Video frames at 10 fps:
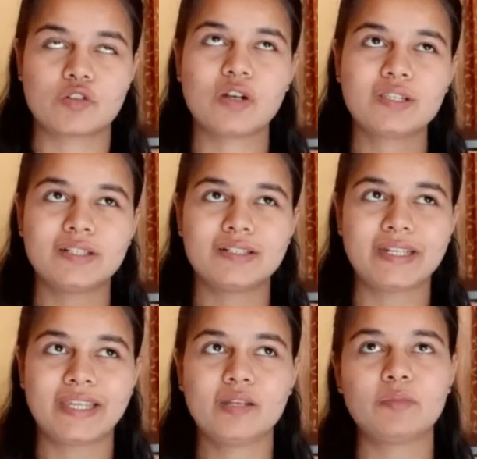not
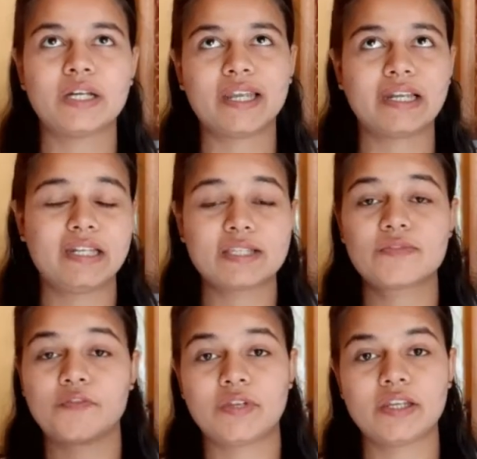13, but at least
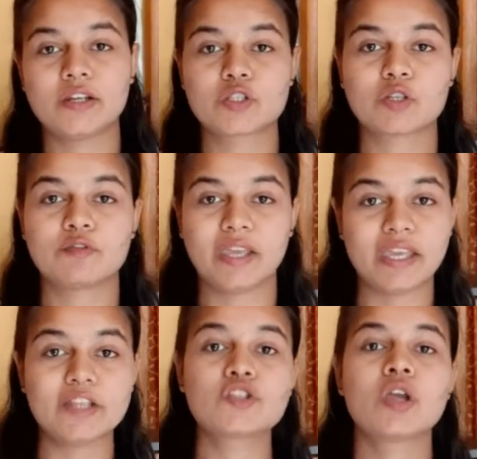15 years of
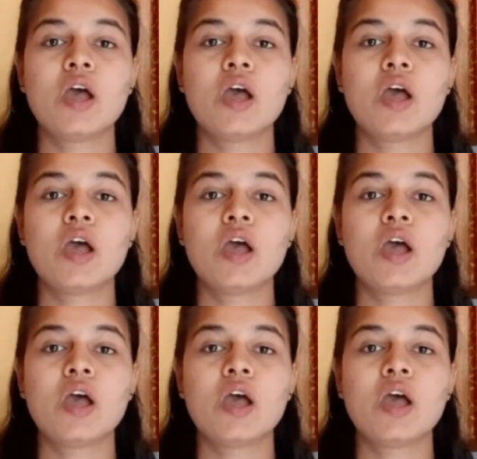age,